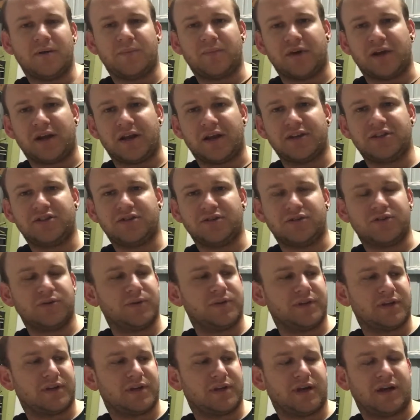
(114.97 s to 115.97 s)
But as you're
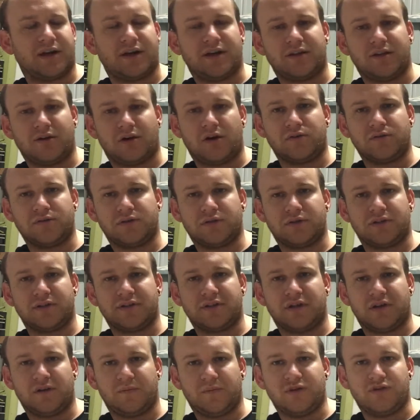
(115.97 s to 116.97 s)
doing the car, the Ultra is
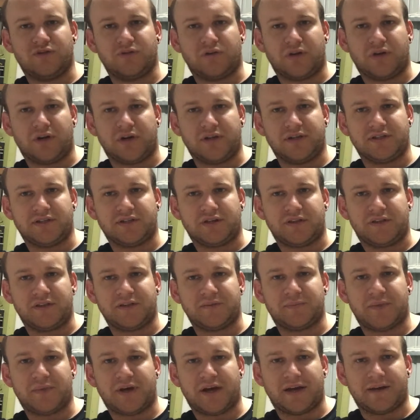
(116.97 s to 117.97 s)
going to be drying inside this
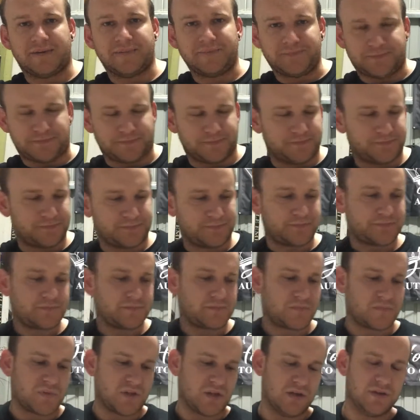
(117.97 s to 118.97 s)
pad.
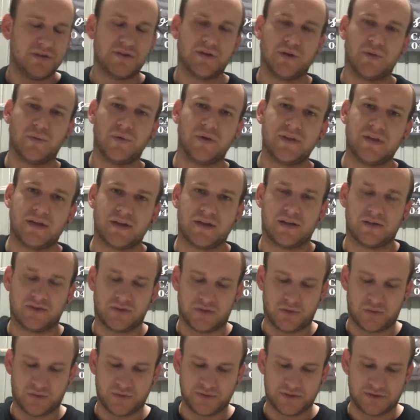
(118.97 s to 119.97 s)
So what that can
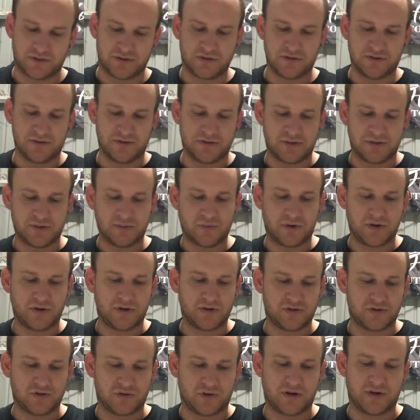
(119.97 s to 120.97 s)
cause it to do is when
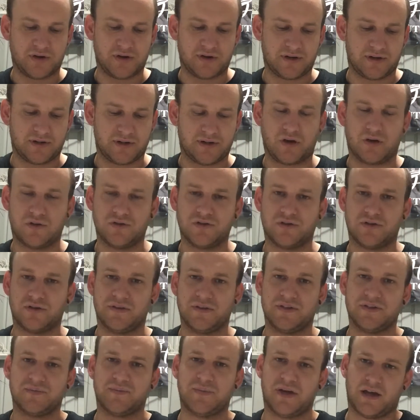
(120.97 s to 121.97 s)
you're drying the Ultra on
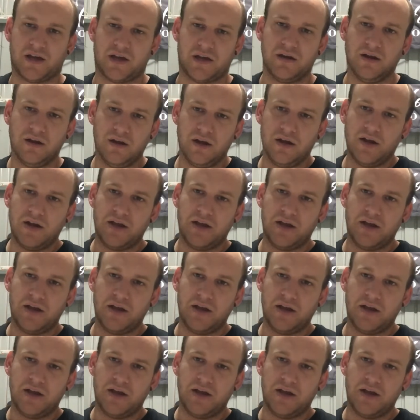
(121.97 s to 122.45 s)
this pad